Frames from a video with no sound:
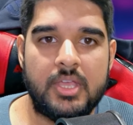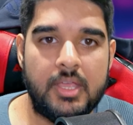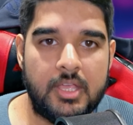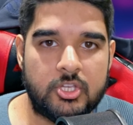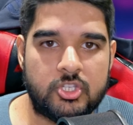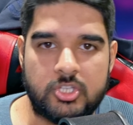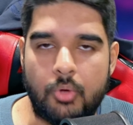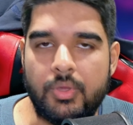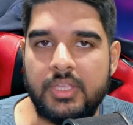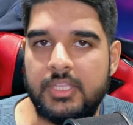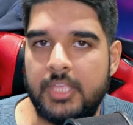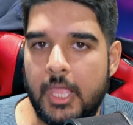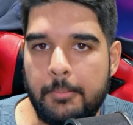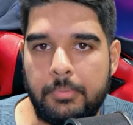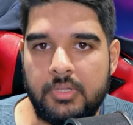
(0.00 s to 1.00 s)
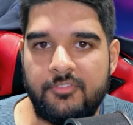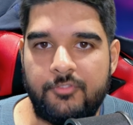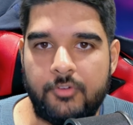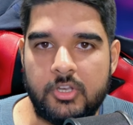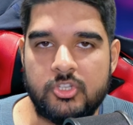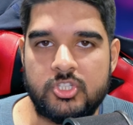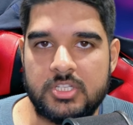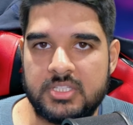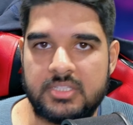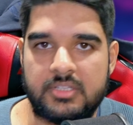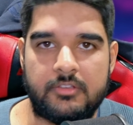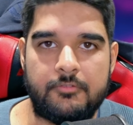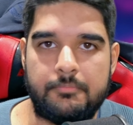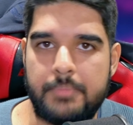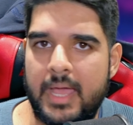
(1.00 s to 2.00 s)
showing gameplay footages
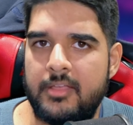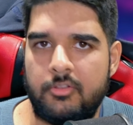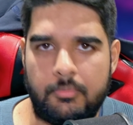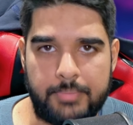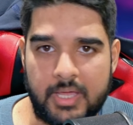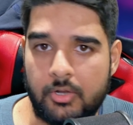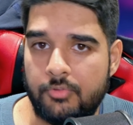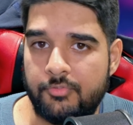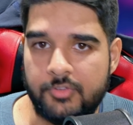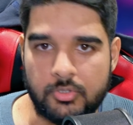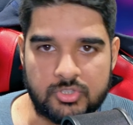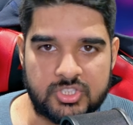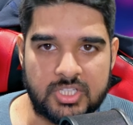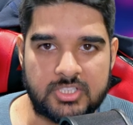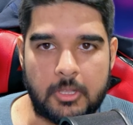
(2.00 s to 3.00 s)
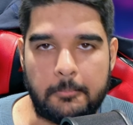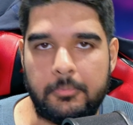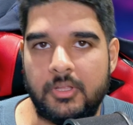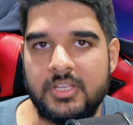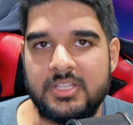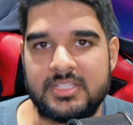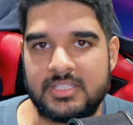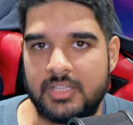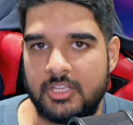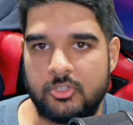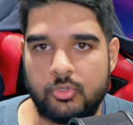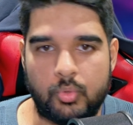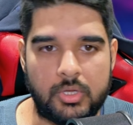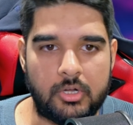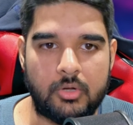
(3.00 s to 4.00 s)
of Battlefield six on places like
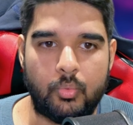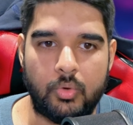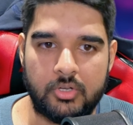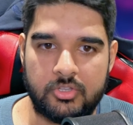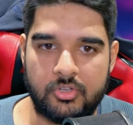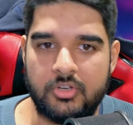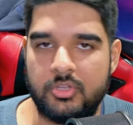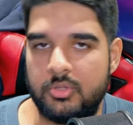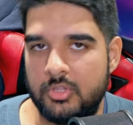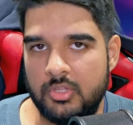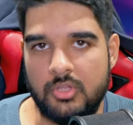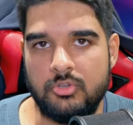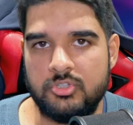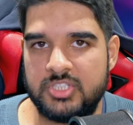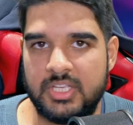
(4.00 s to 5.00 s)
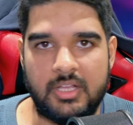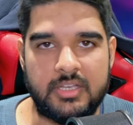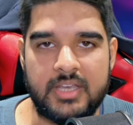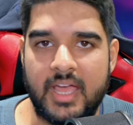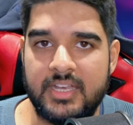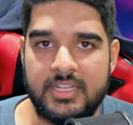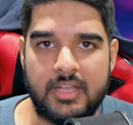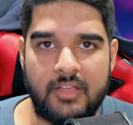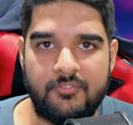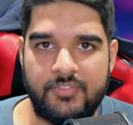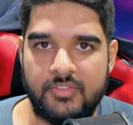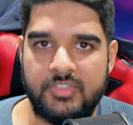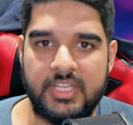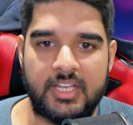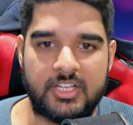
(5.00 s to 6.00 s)
Twitter where they're using a ninety-nine
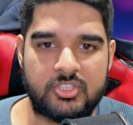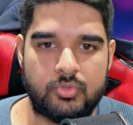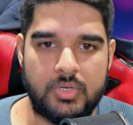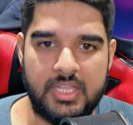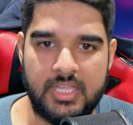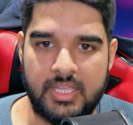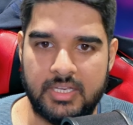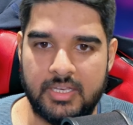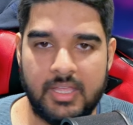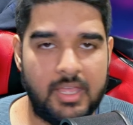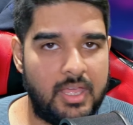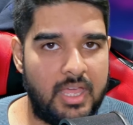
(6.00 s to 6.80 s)
fifty X three D and